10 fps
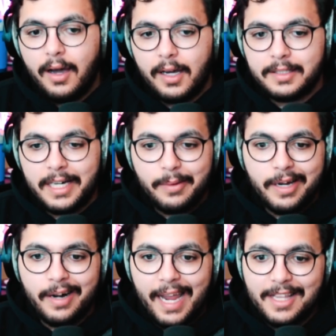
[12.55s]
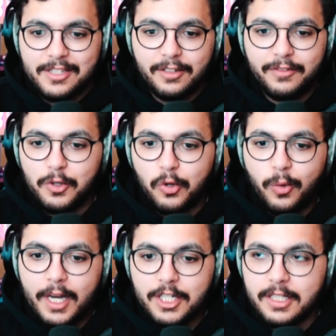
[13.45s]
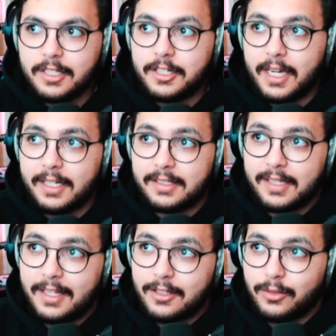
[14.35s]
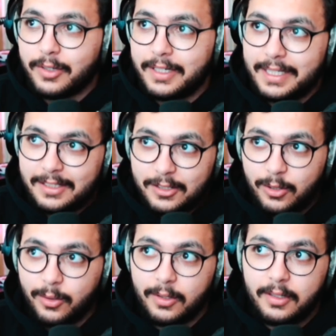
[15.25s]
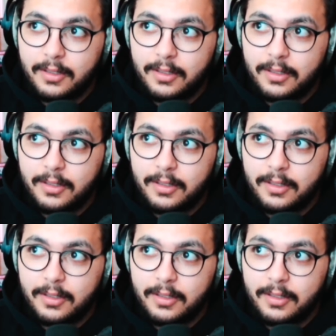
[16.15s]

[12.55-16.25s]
Today, we're here to answer a few questions that you guys sent over Discord.